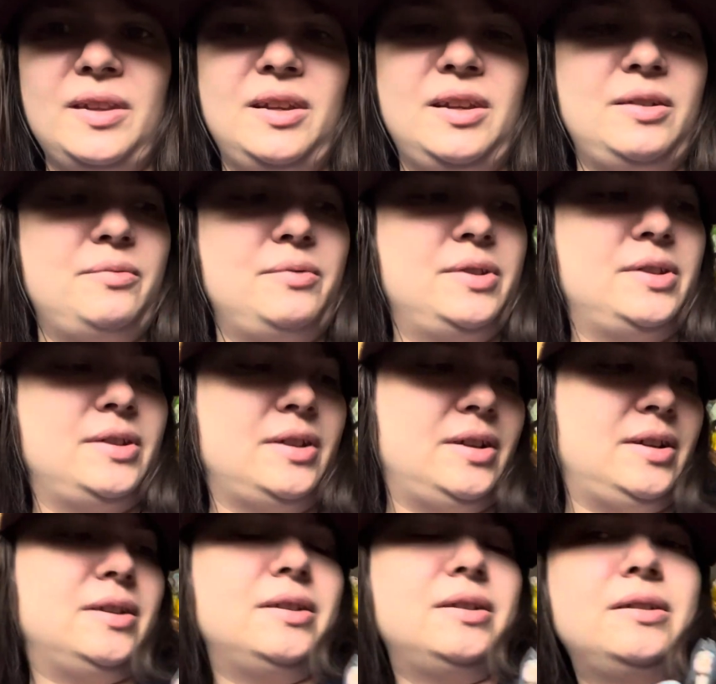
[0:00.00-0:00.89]
It was
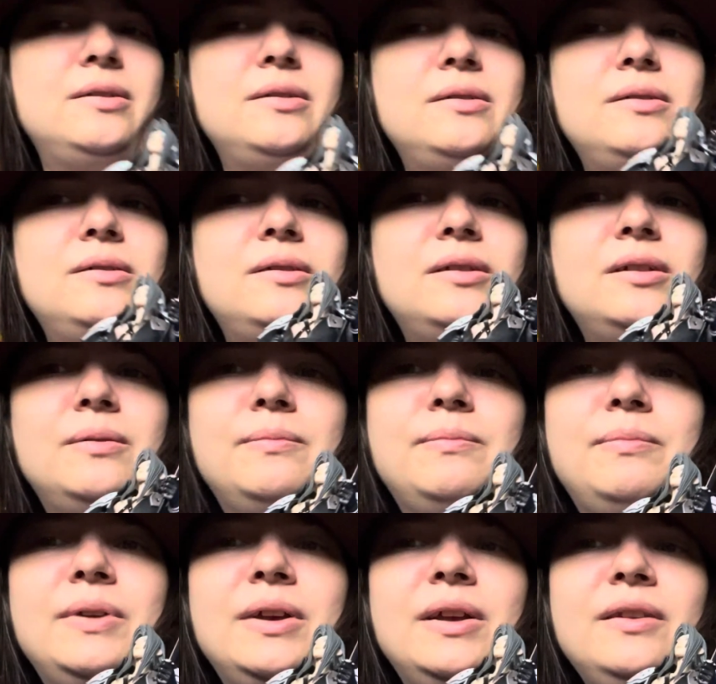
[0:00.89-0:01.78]
like
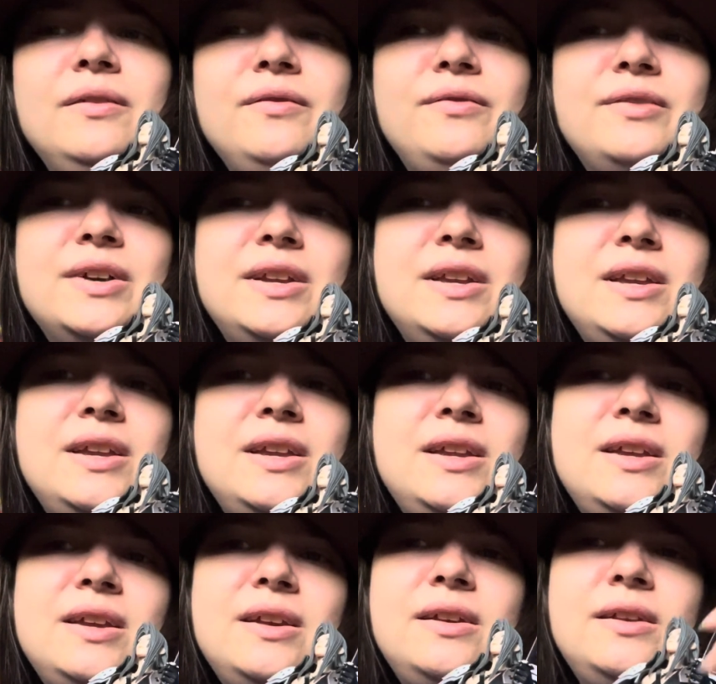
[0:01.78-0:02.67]
bent
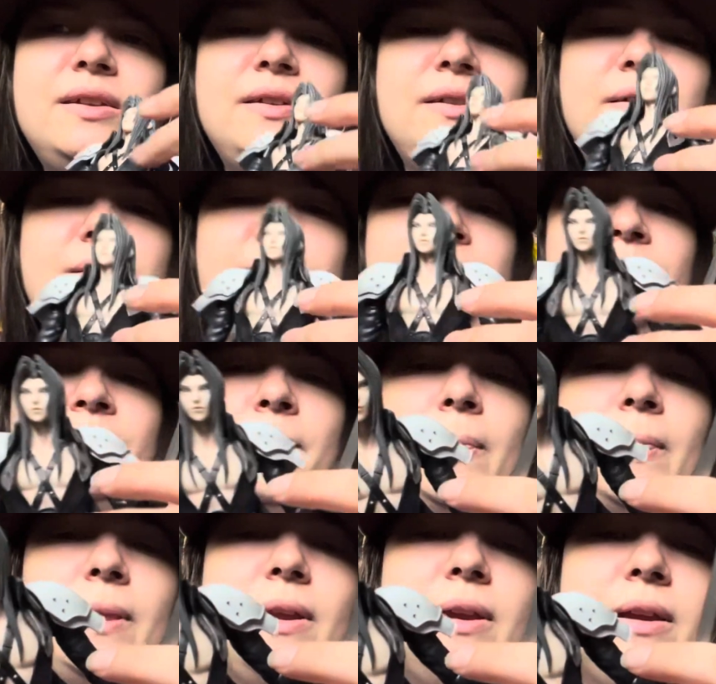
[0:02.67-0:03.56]
funny,
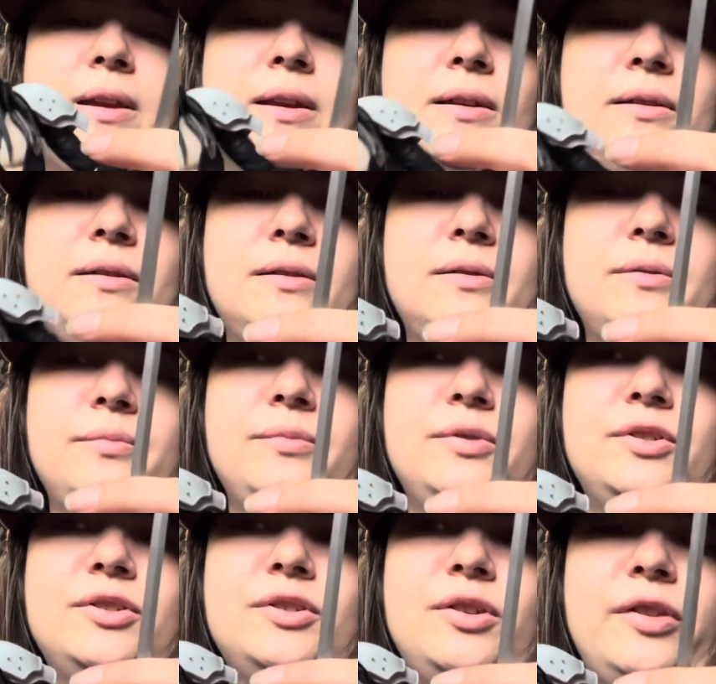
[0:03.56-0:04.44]
and
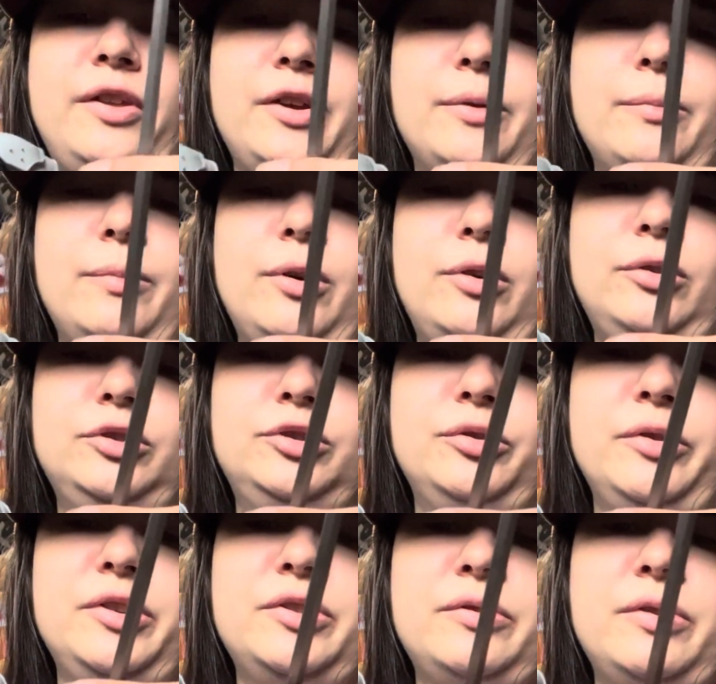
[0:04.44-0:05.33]
it's not like a ball
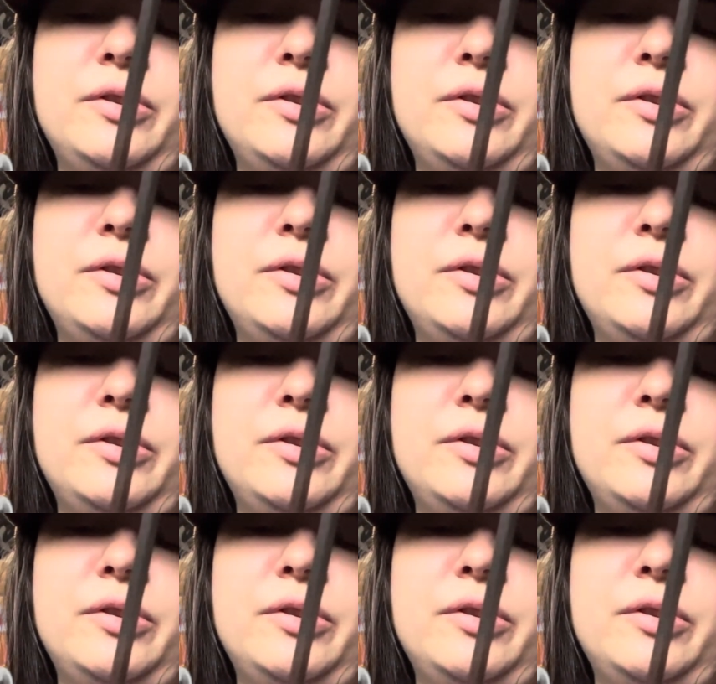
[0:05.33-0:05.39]
joint, so